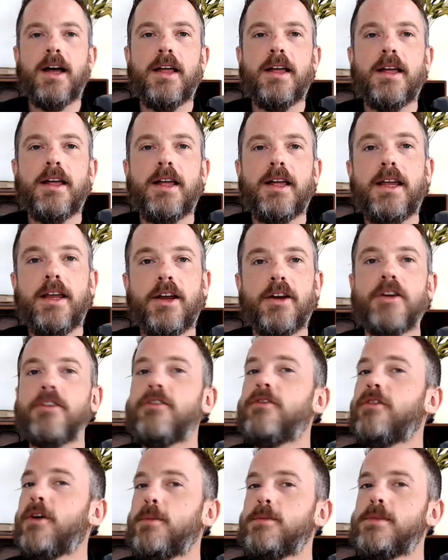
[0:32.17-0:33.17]
here
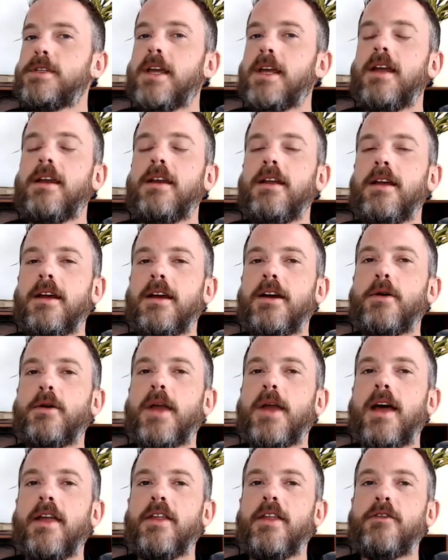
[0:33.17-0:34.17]
from San Diego,
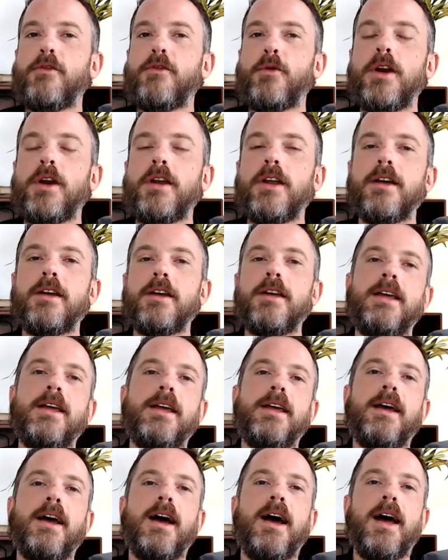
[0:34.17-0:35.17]
California.
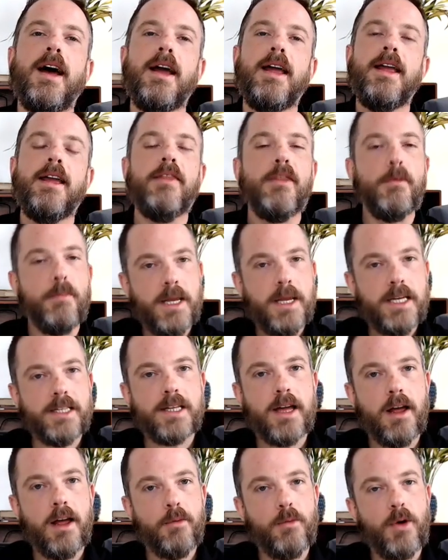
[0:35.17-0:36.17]
In the
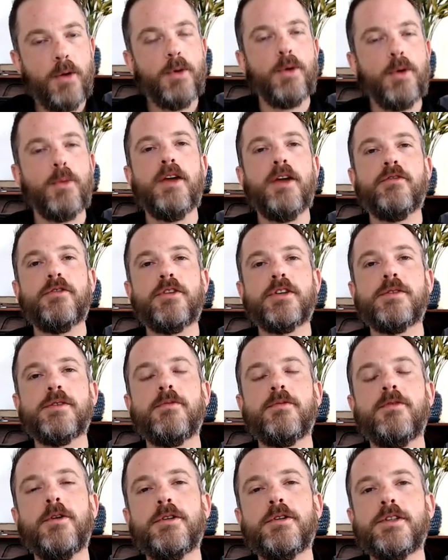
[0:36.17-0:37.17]
meantime, while we wait for some
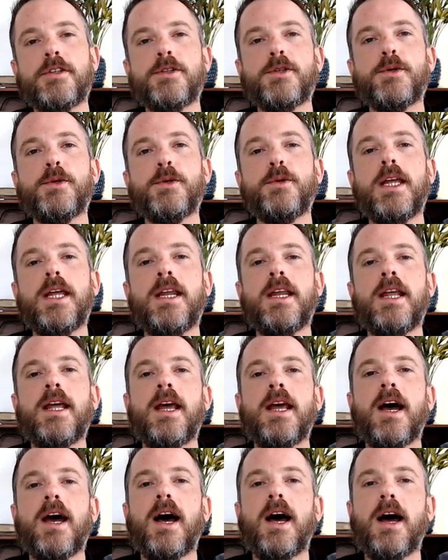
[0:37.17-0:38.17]
folks to tune in,
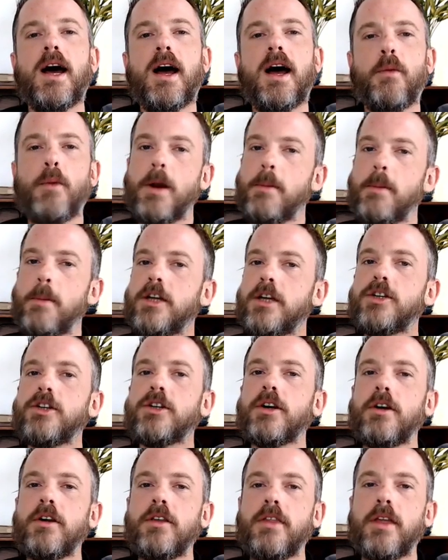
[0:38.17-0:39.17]
I want to make
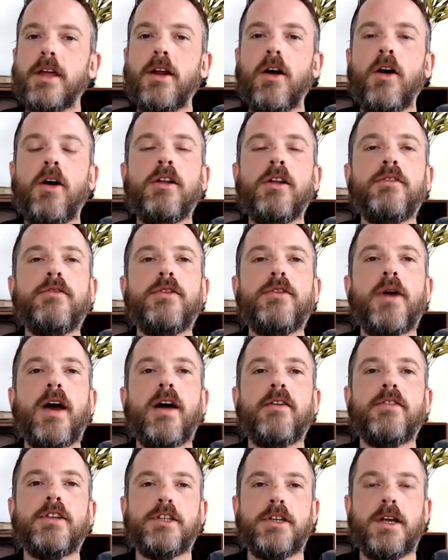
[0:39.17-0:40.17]
sure that all of you
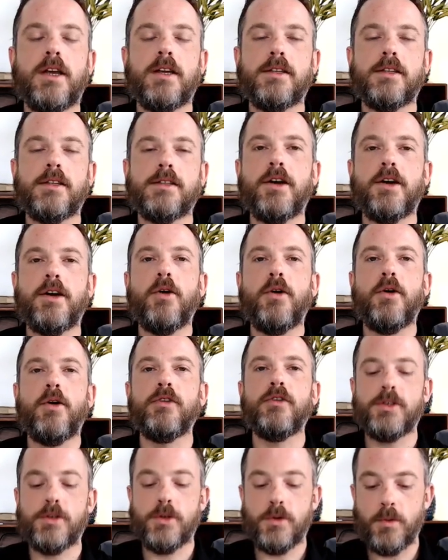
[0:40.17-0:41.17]
have a chance to go over
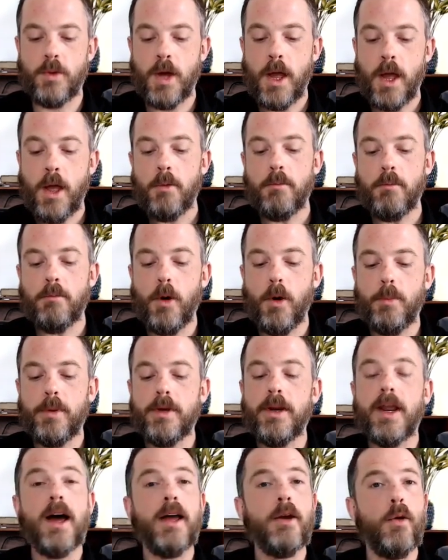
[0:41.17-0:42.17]
to
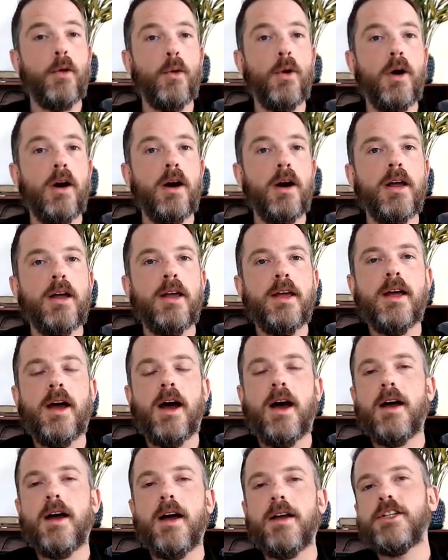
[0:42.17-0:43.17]
MOPA.org
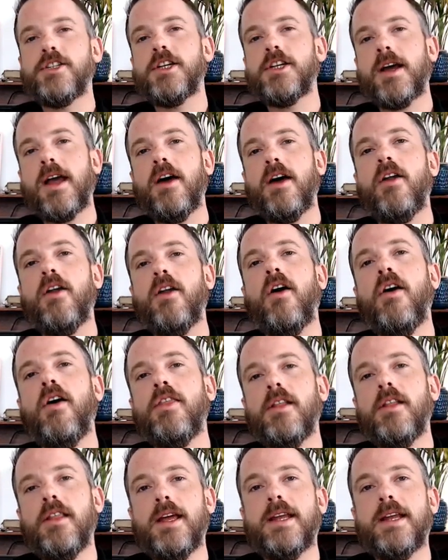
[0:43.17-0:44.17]
to check out all
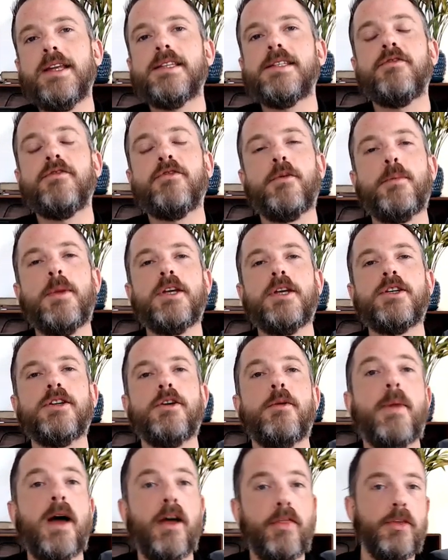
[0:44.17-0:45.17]
the latest information
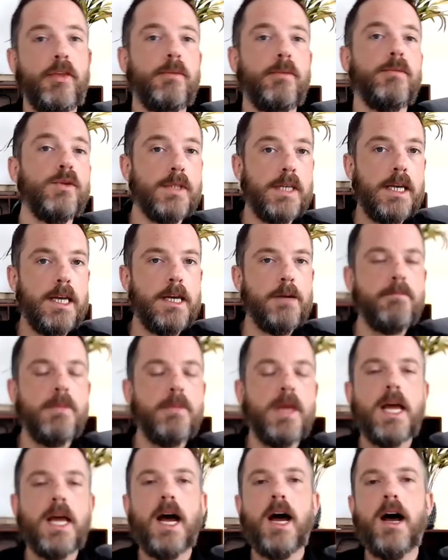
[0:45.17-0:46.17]
about the museum,
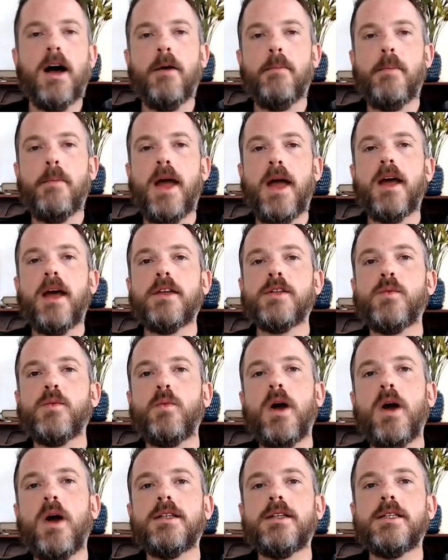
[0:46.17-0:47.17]
as
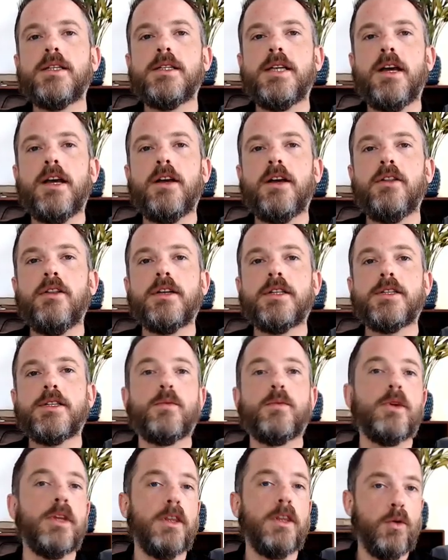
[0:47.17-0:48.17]
well as to take a look at
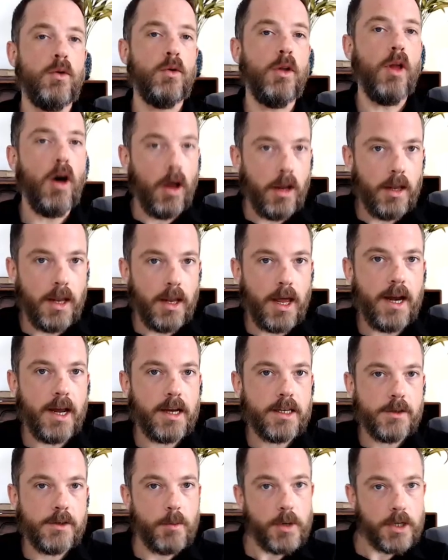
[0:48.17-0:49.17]
some really cool online
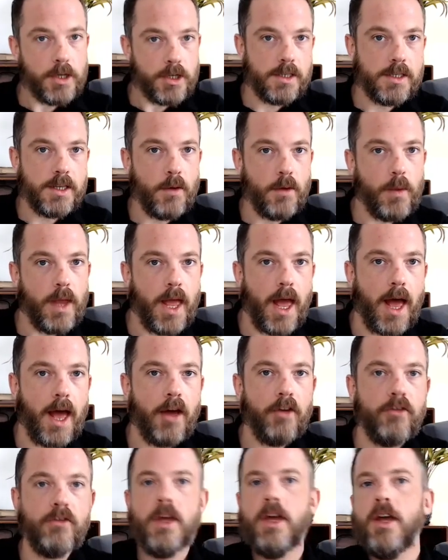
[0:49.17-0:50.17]
exhibitions that we
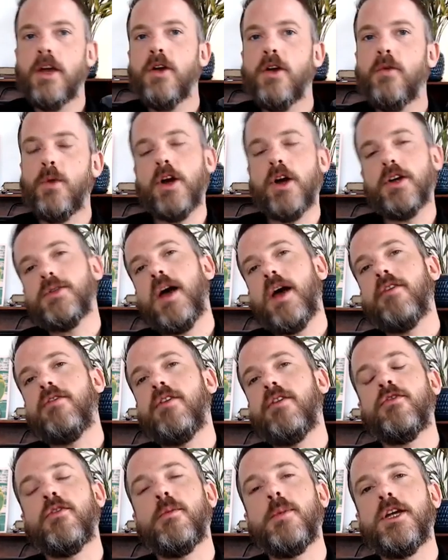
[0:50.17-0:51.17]
have. We also have
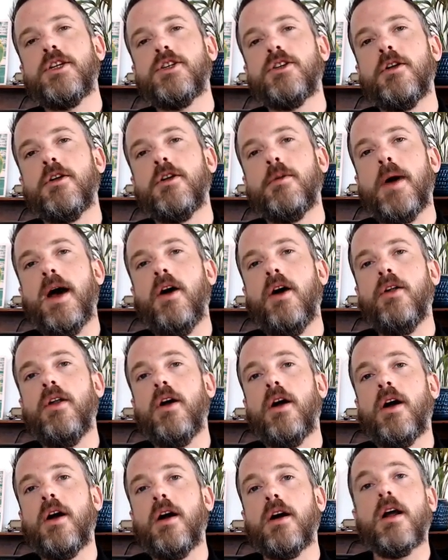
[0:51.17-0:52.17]
information about
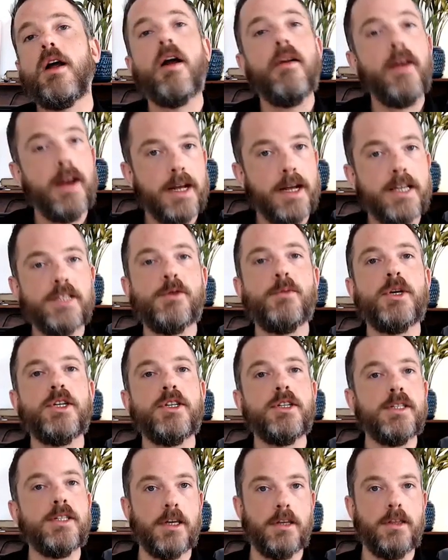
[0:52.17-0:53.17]
our current
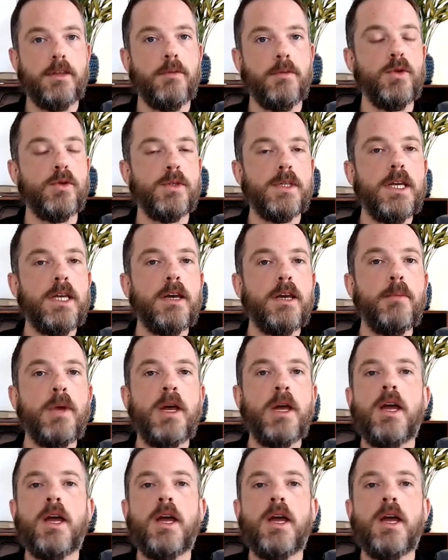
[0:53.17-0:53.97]
exhibitions at the museum,